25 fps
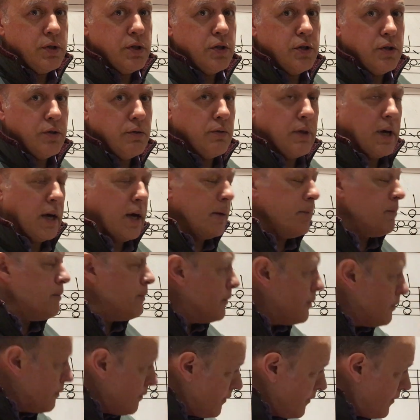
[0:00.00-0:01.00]
do that.
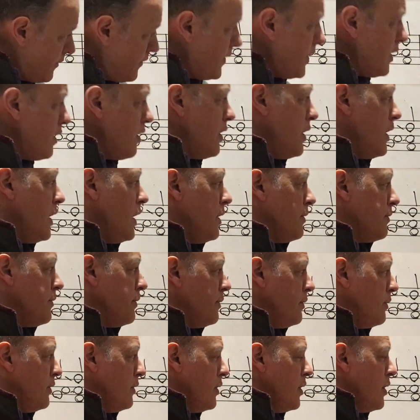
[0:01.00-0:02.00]
Fair enough.
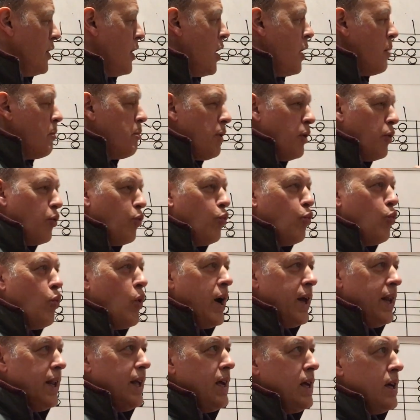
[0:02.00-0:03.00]
But
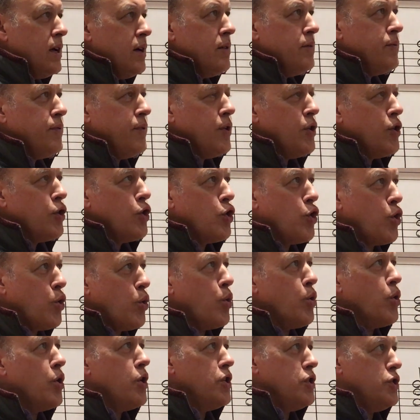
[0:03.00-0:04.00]
what if
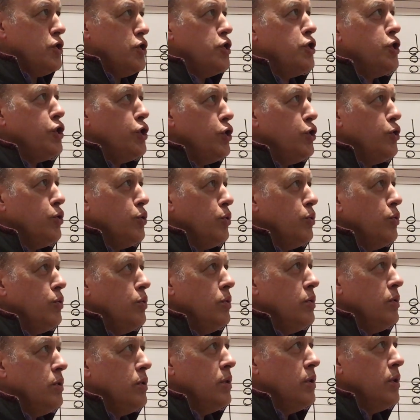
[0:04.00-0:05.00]
chord 2
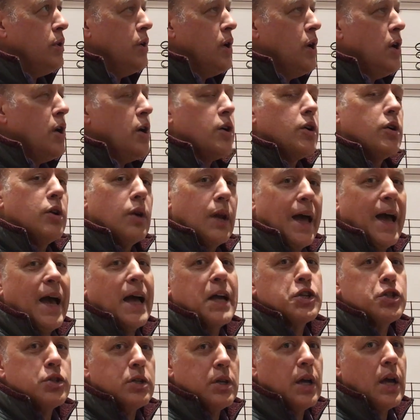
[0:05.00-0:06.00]
could
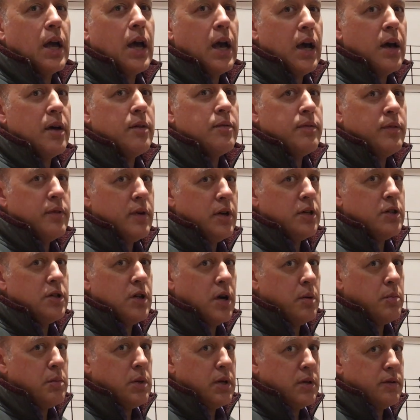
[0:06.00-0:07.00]
actually have a
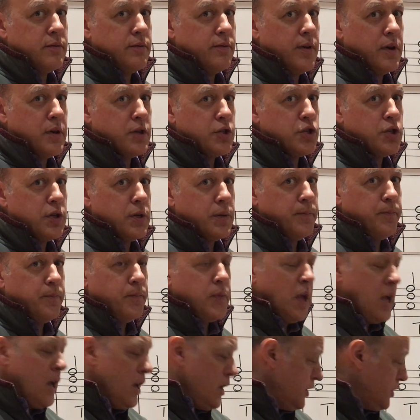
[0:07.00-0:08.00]
dominant function?
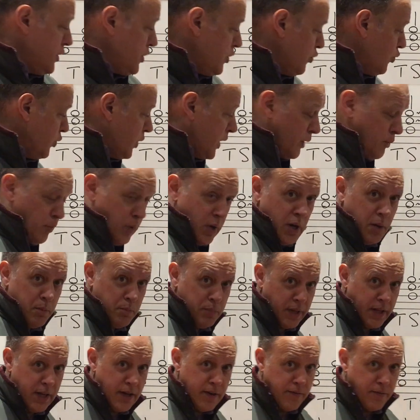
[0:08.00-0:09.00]
So what I want to
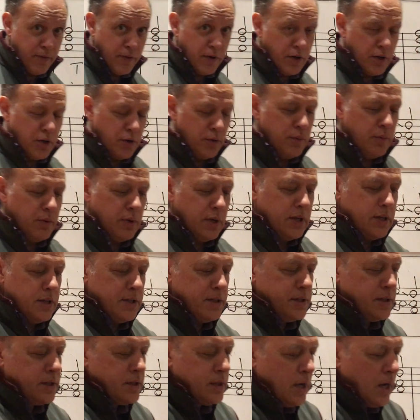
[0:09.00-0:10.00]
play for you
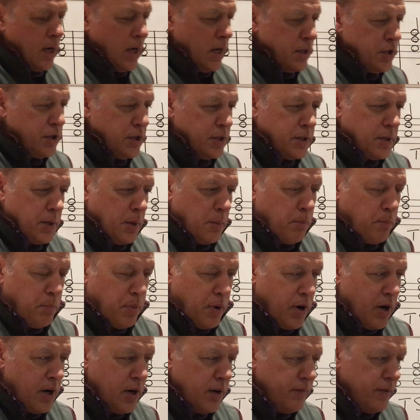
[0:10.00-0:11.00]
is just
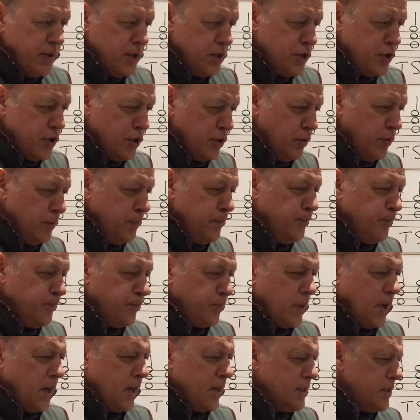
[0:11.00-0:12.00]
part of a tune.
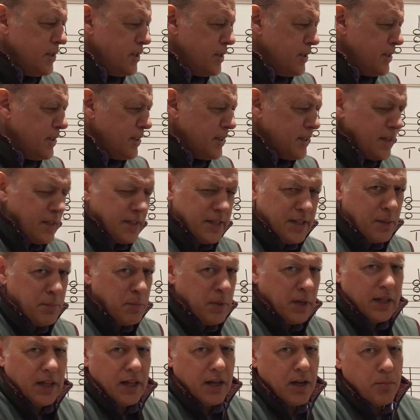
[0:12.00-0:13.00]
It's
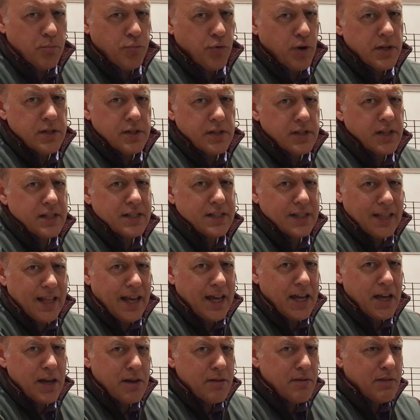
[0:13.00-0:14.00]
something like a Princess
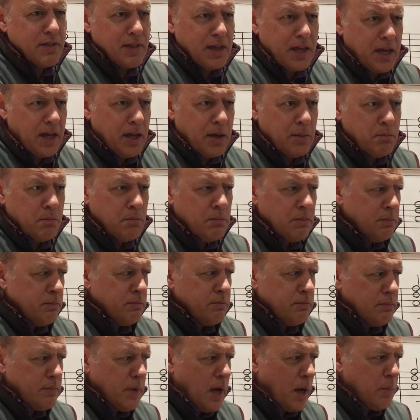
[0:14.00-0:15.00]
Leia theme,
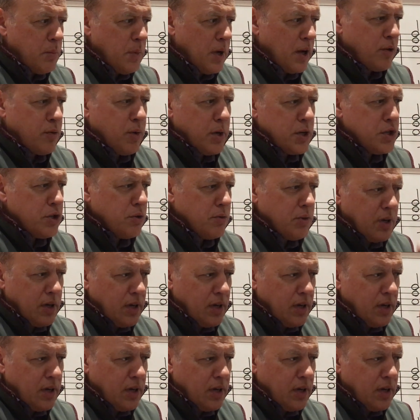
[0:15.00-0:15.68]
I'm not quite sure, a